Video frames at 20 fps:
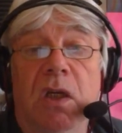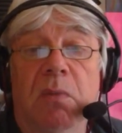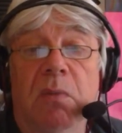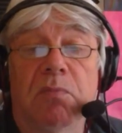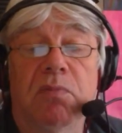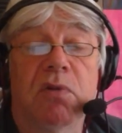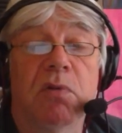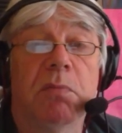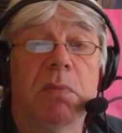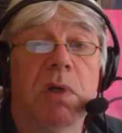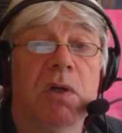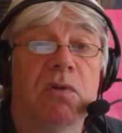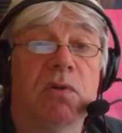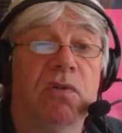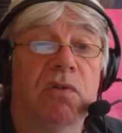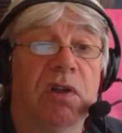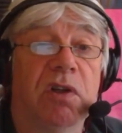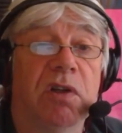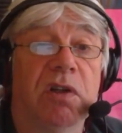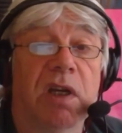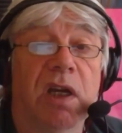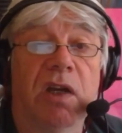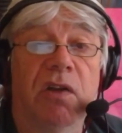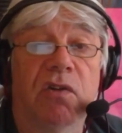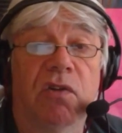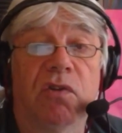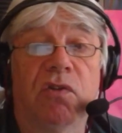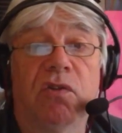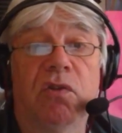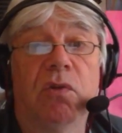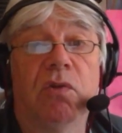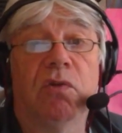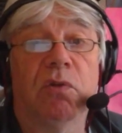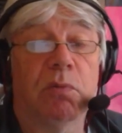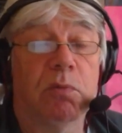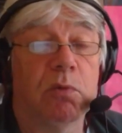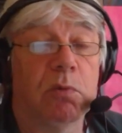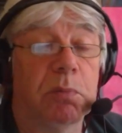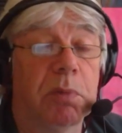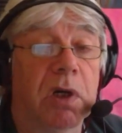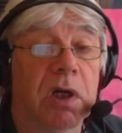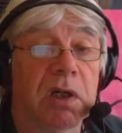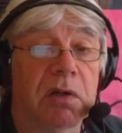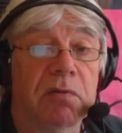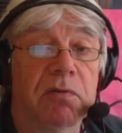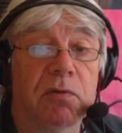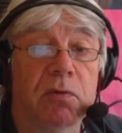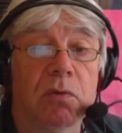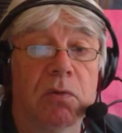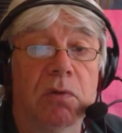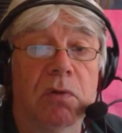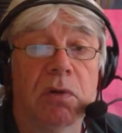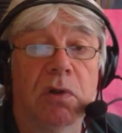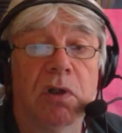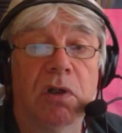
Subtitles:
promoted as a suitable bike for